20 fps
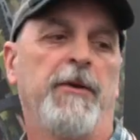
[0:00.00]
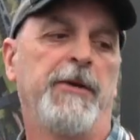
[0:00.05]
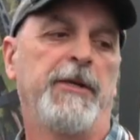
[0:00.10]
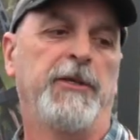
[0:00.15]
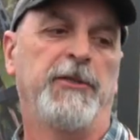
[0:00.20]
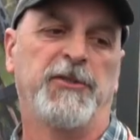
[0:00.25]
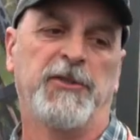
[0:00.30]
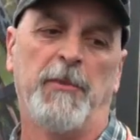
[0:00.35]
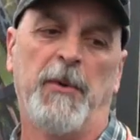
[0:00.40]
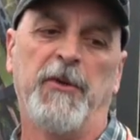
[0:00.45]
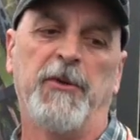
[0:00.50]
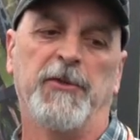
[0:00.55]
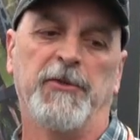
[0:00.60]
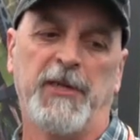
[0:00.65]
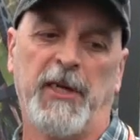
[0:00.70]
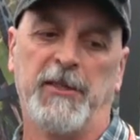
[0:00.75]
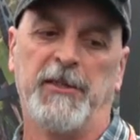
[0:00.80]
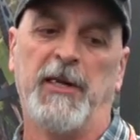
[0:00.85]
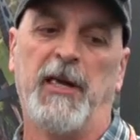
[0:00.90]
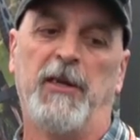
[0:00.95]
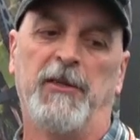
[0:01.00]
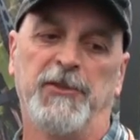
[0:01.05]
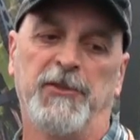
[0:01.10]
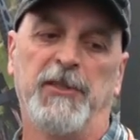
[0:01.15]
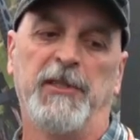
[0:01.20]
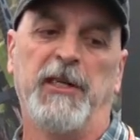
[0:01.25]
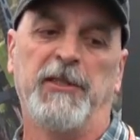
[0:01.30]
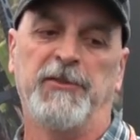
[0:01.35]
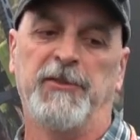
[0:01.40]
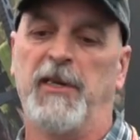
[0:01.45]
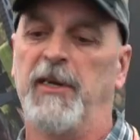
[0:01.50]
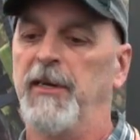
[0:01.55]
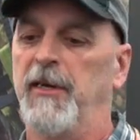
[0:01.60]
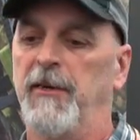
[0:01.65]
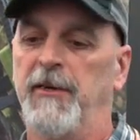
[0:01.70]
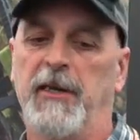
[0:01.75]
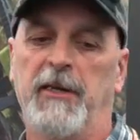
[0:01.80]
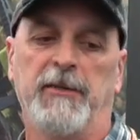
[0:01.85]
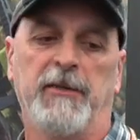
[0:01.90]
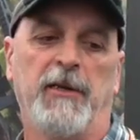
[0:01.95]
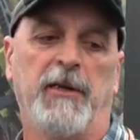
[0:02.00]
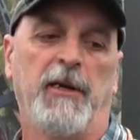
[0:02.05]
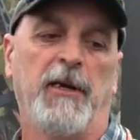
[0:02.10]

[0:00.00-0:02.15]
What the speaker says: And there's some other technology that's on there that...